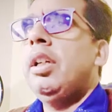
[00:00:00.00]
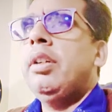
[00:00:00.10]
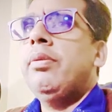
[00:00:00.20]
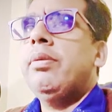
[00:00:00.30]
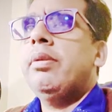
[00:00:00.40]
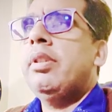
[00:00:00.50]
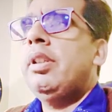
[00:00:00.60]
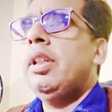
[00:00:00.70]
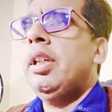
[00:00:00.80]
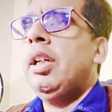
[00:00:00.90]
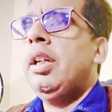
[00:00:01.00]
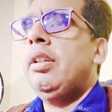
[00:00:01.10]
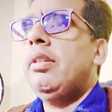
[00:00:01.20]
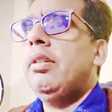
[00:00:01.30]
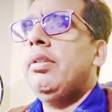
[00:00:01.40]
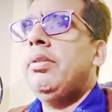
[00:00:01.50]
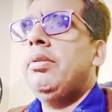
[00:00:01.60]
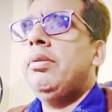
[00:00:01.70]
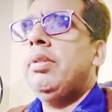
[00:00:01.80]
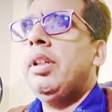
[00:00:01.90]
And for that
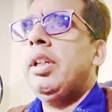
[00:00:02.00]
you